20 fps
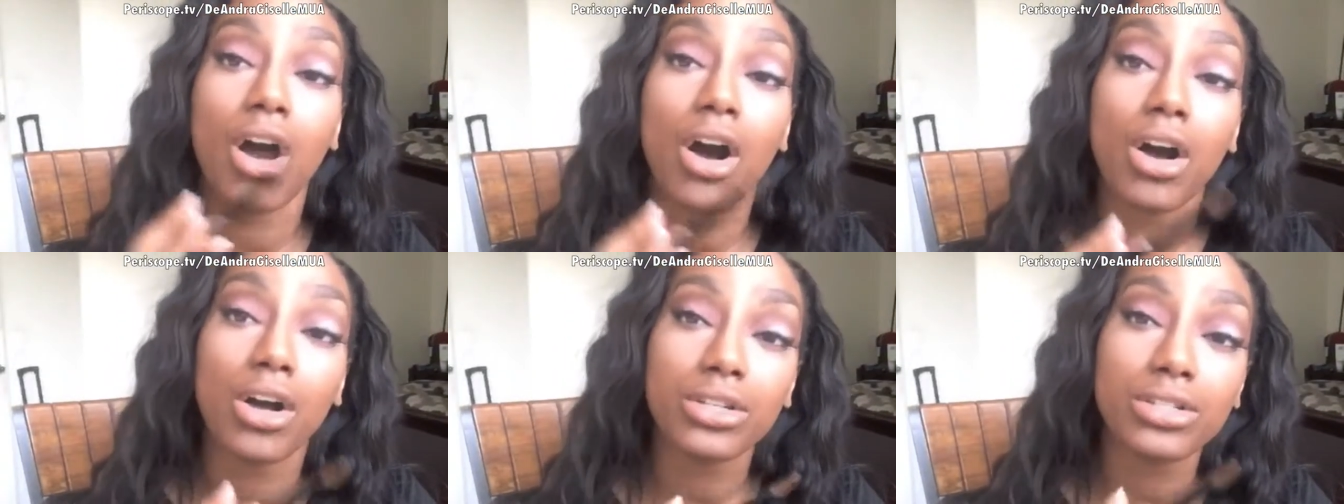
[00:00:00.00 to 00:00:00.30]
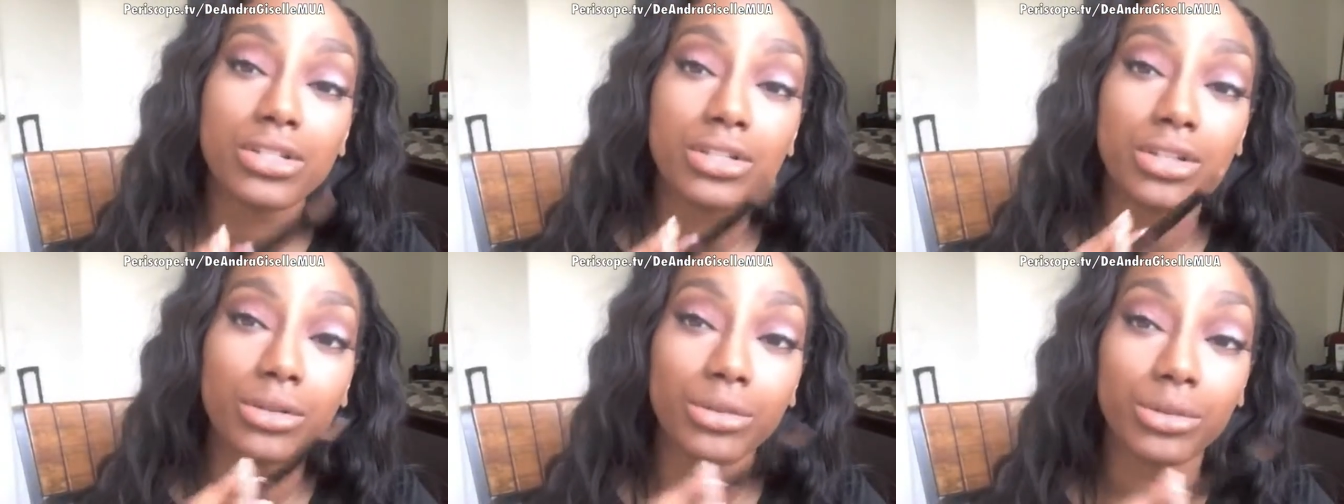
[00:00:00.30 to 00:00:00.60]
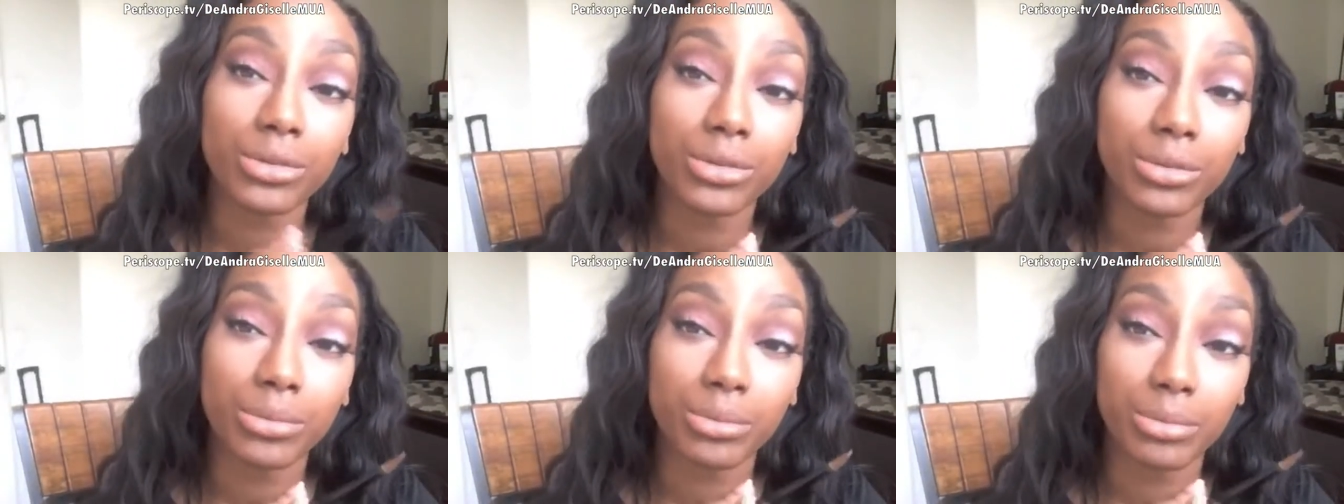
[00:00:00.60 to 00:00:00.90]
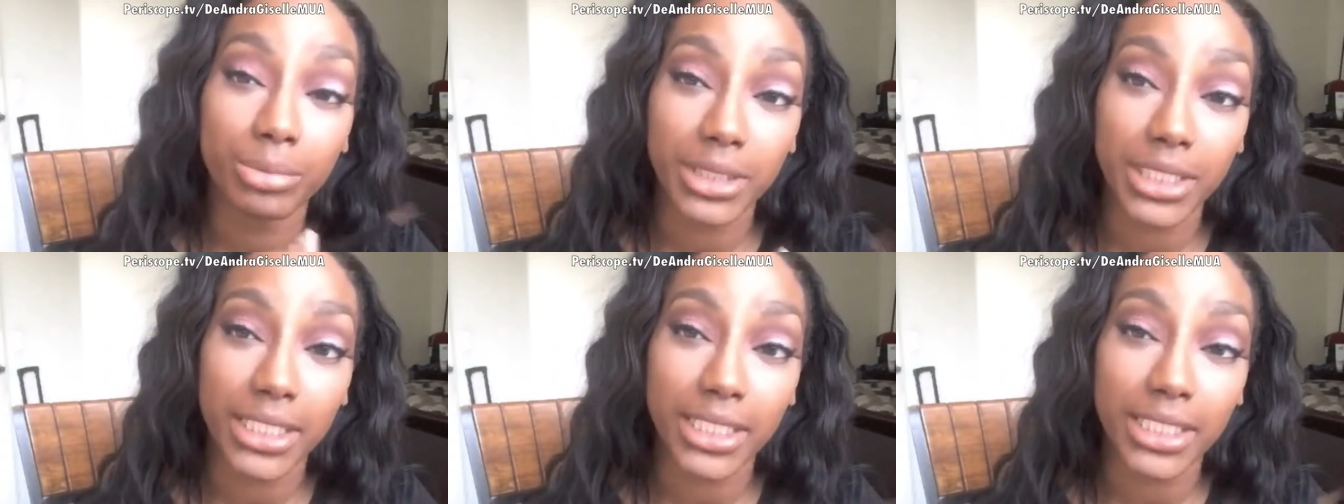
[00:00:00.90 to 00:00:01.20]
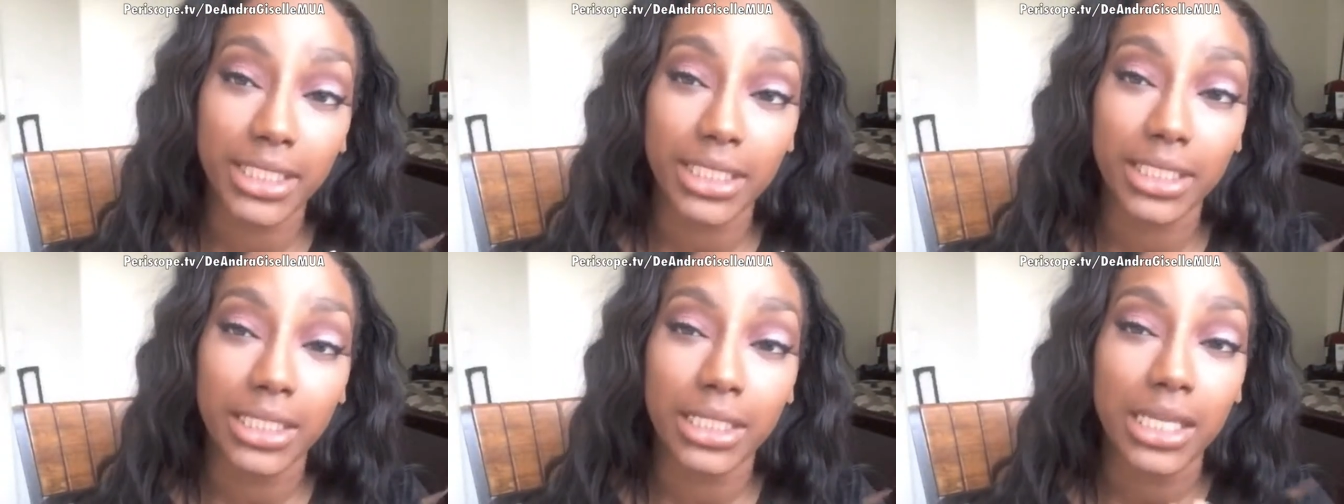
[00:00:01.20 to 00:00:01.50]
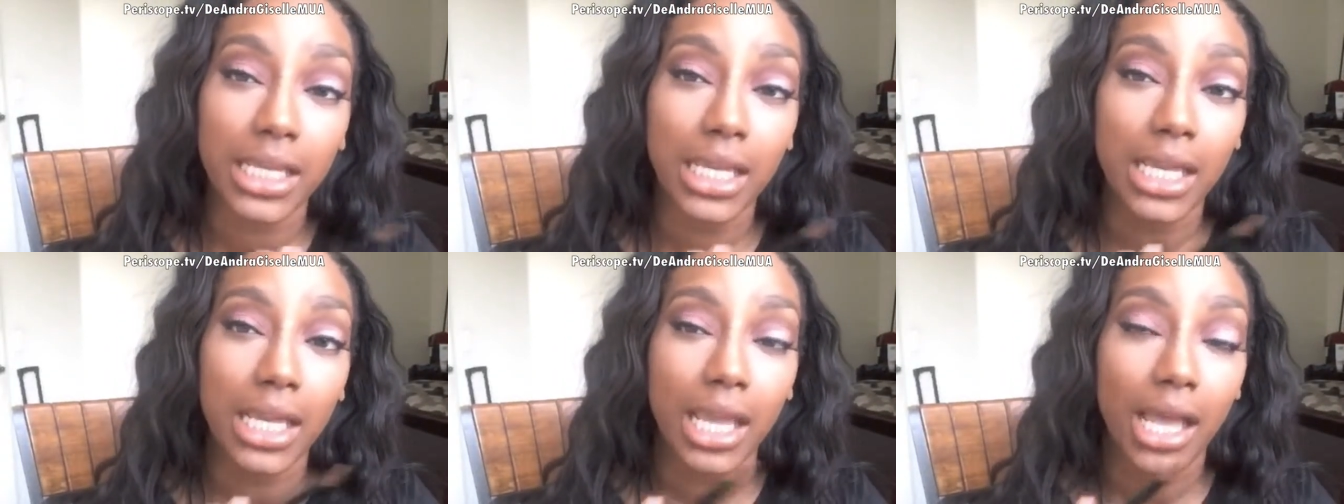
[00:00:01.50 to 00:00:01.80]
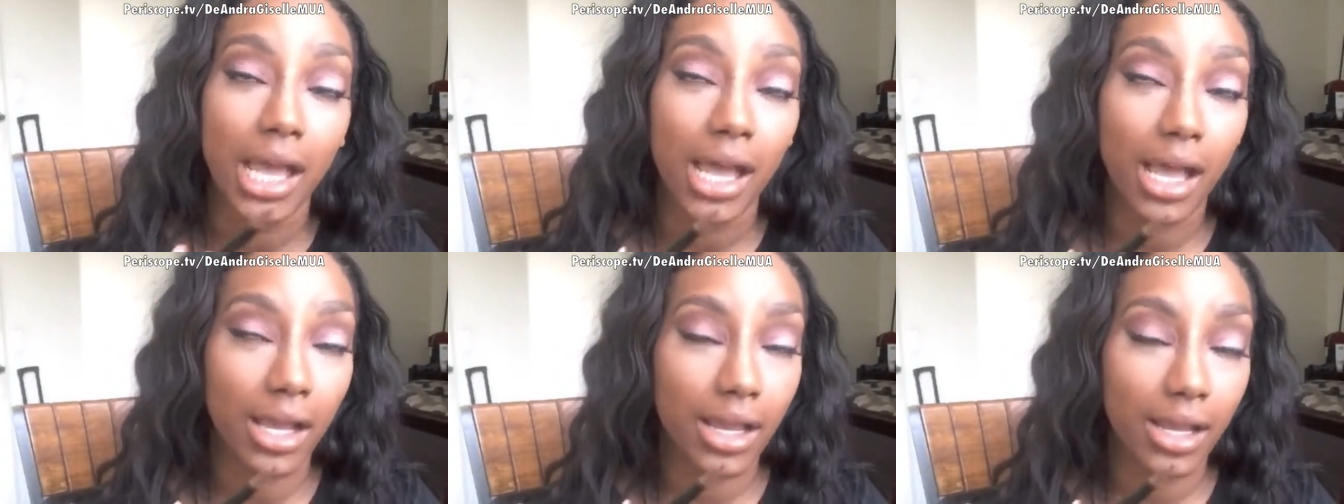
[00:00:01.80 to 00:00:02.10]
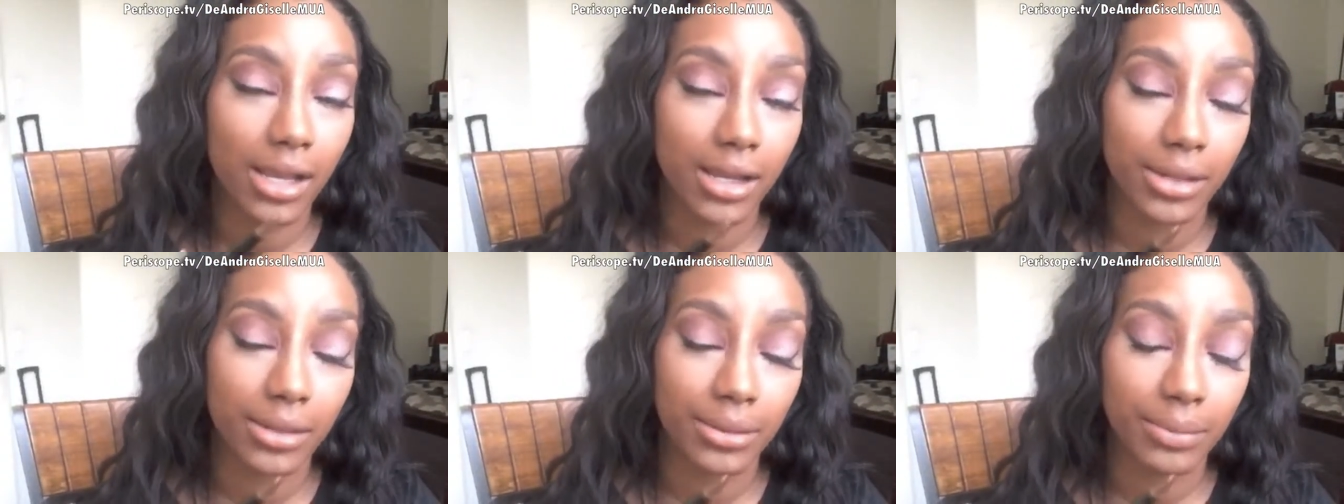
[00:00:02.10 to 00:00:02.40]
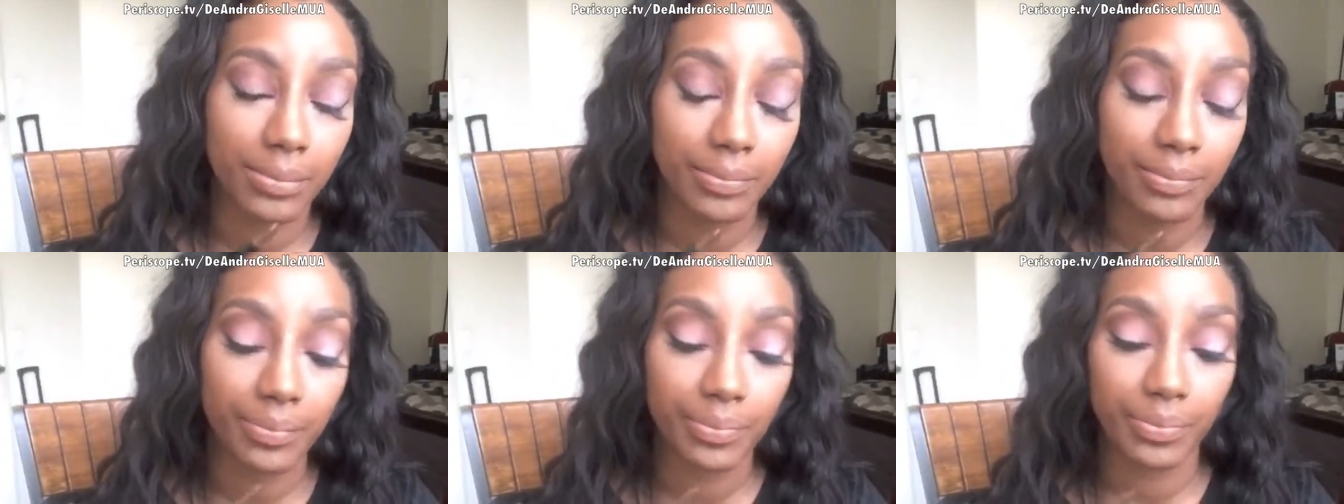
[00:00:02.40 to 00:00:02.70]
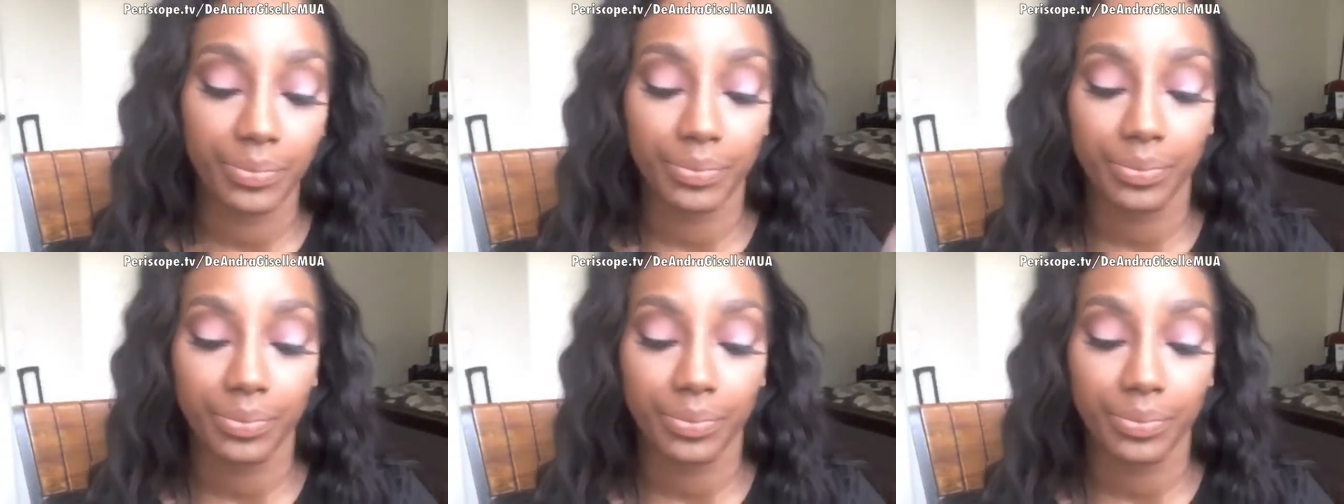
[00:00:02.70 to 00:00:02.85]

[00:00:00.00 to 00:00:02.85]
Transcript: also be um,